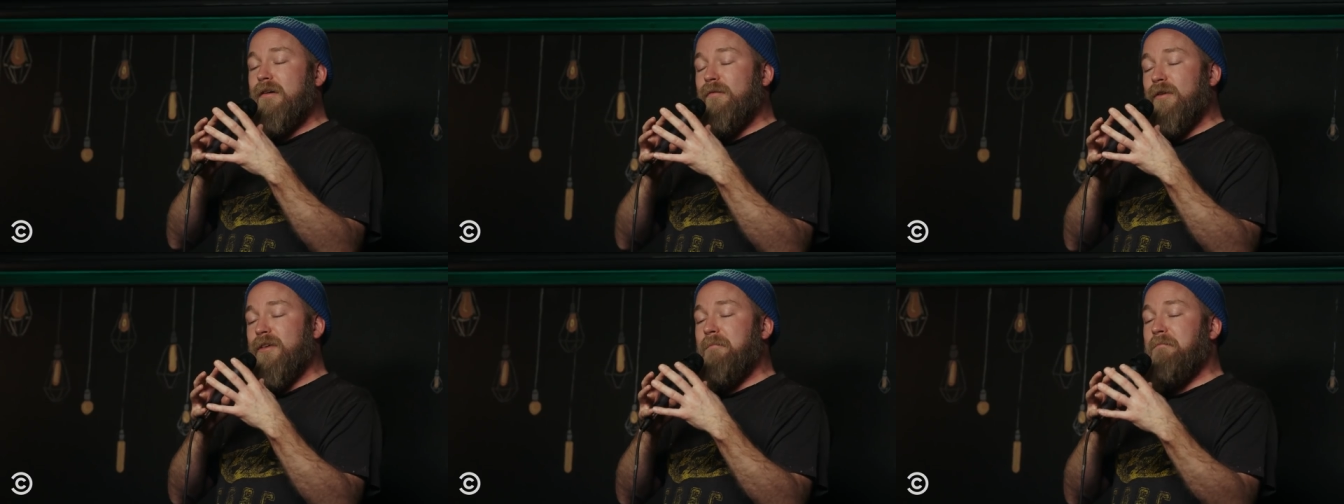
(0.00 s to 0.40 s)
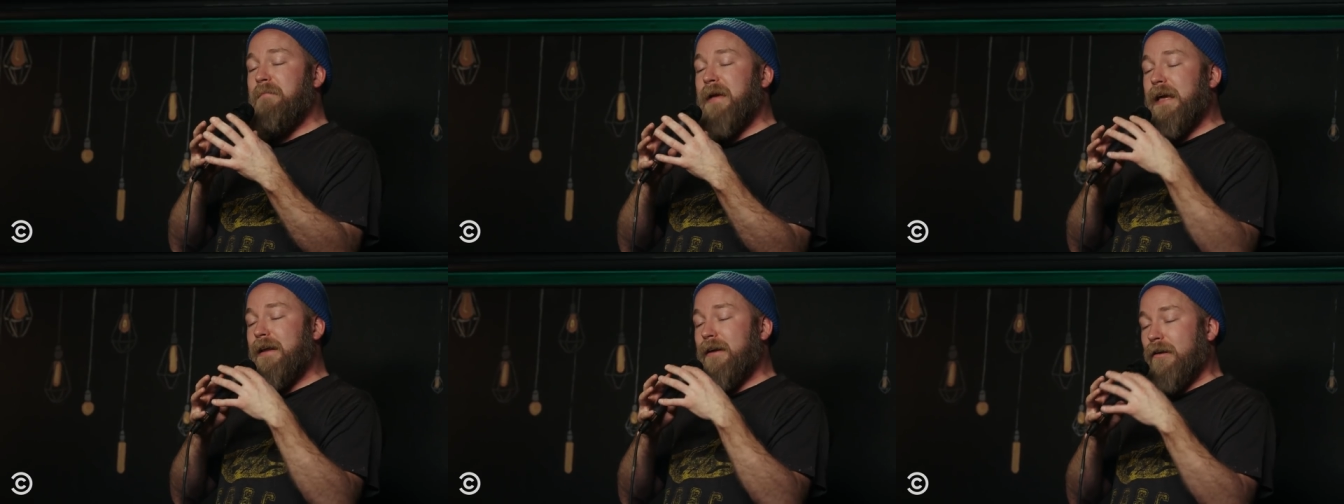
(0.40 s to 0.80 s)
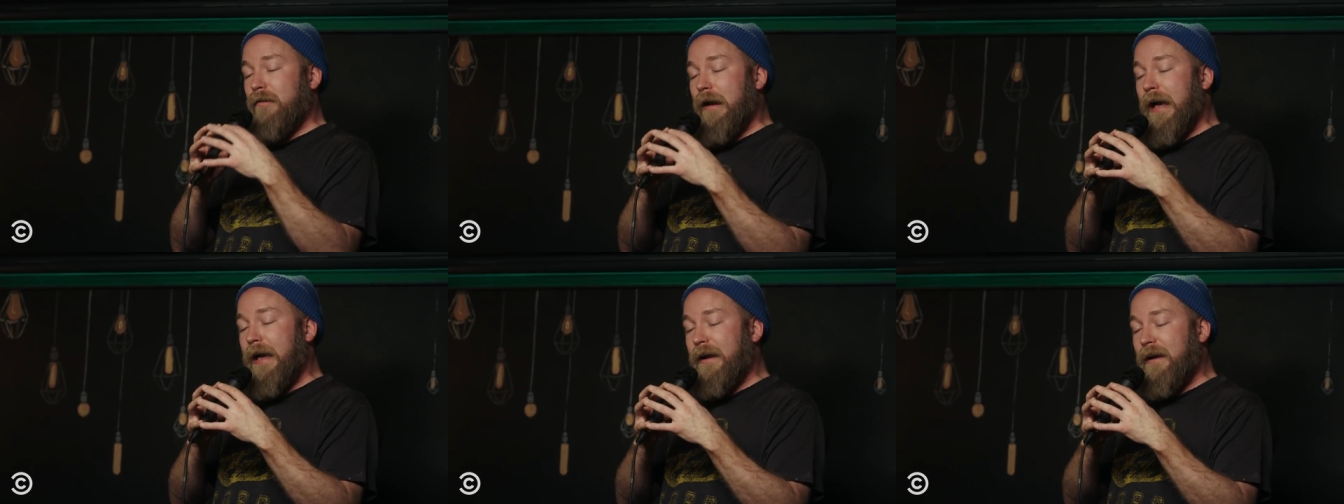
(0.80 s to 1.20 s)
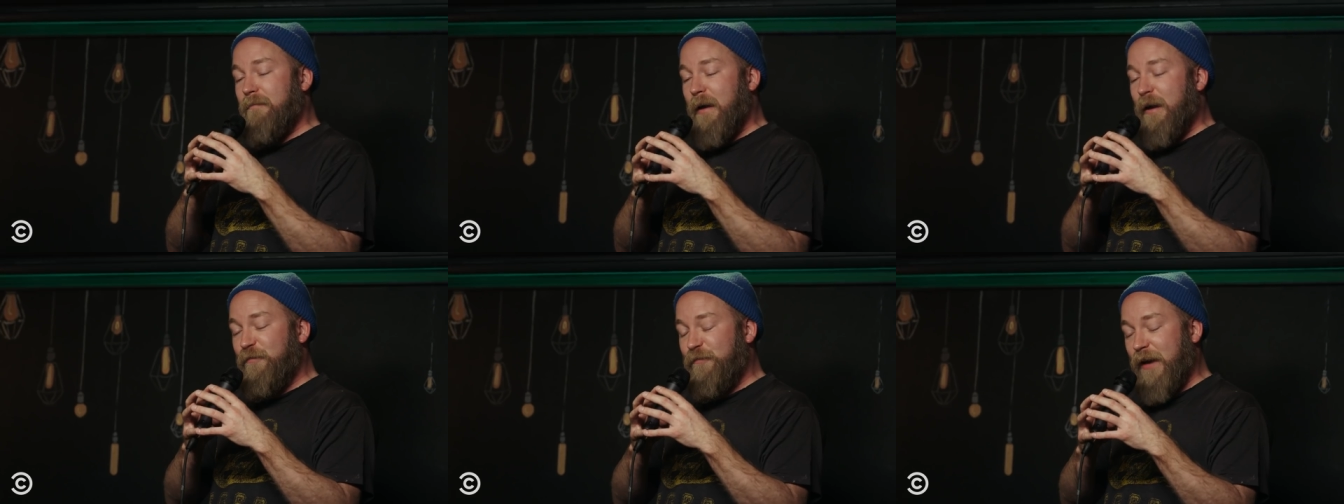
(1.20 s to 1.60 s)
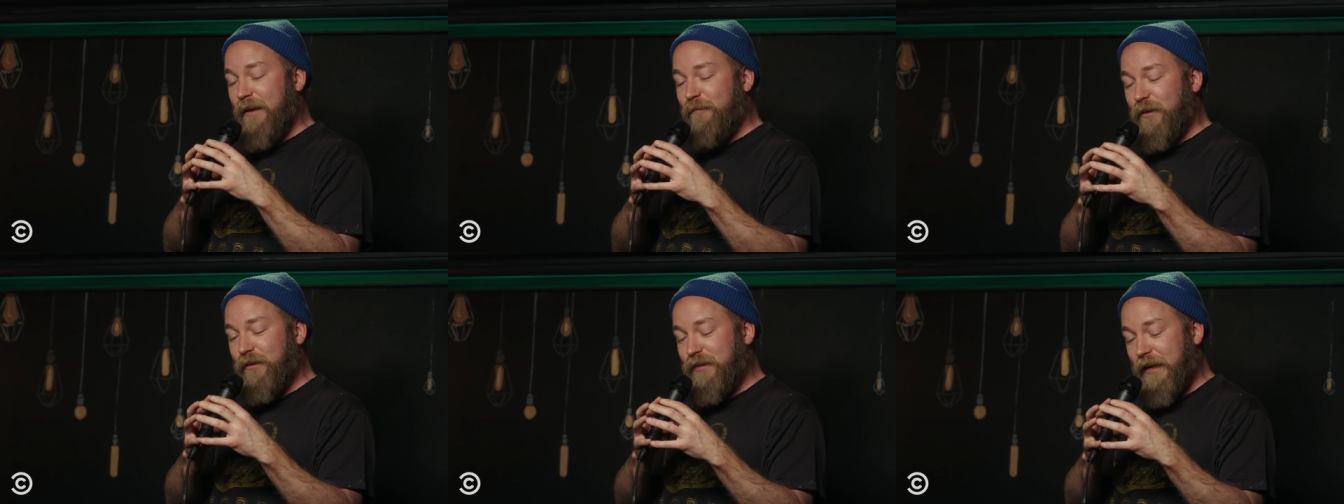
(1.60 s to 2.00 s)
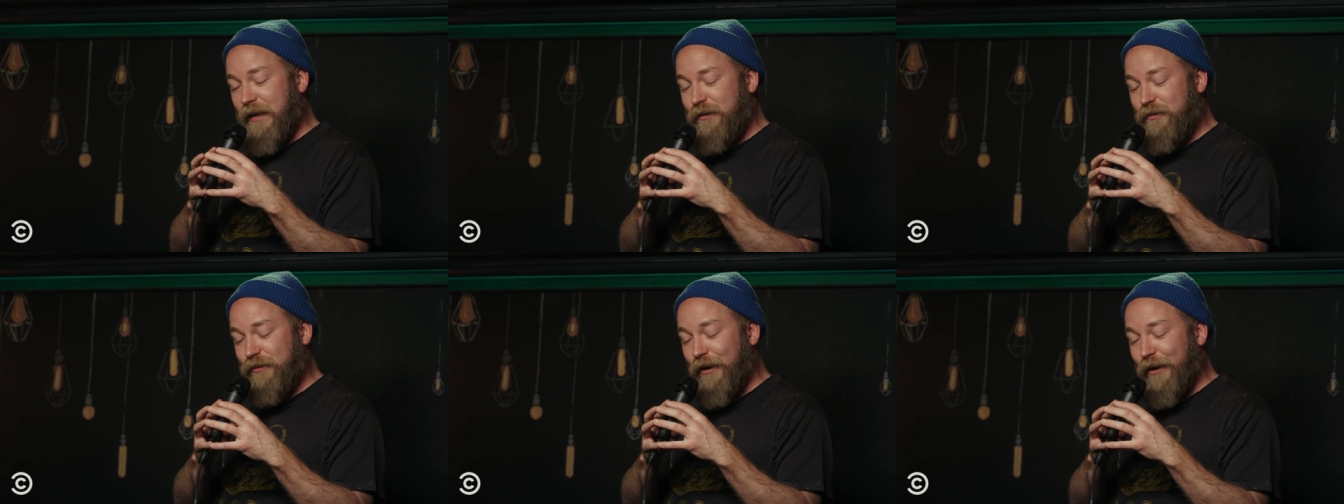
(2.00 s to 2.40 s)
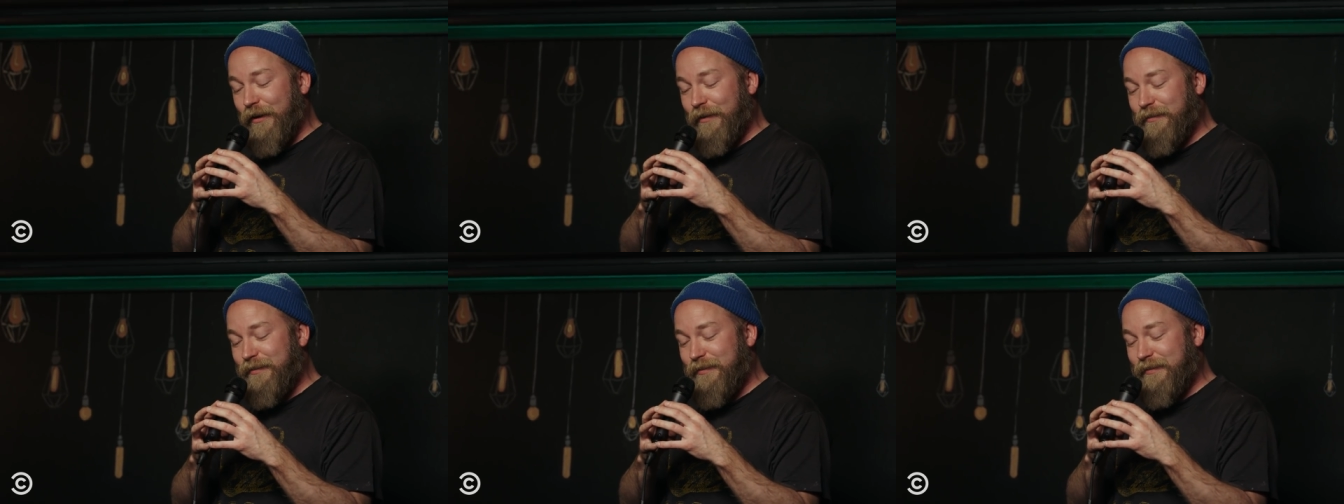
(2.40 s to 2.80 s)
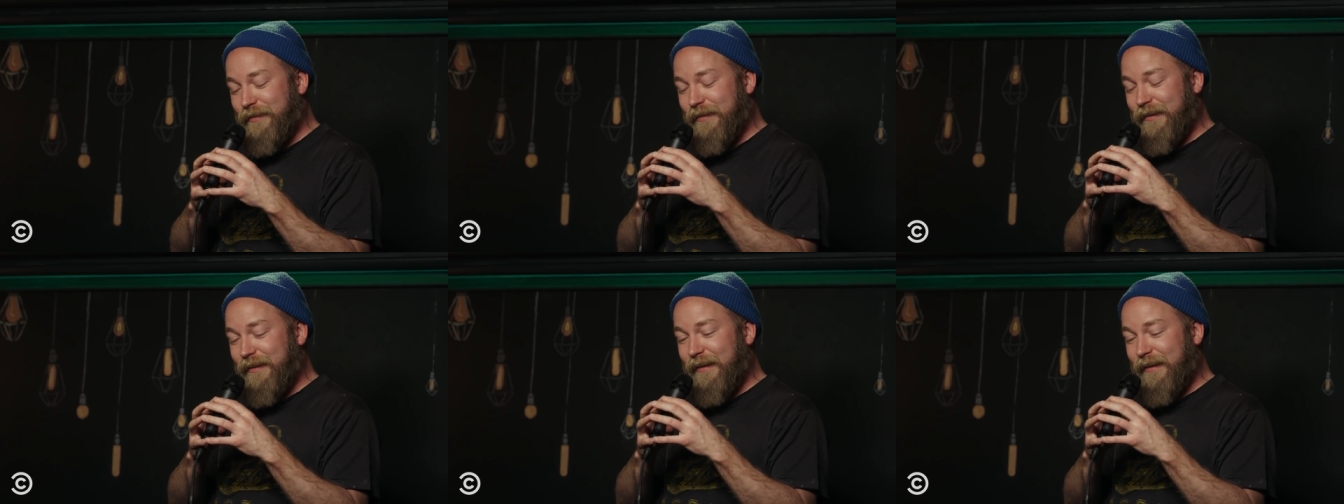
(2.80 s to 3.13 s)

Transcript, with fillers: with a meteorite of my favorite t shirts.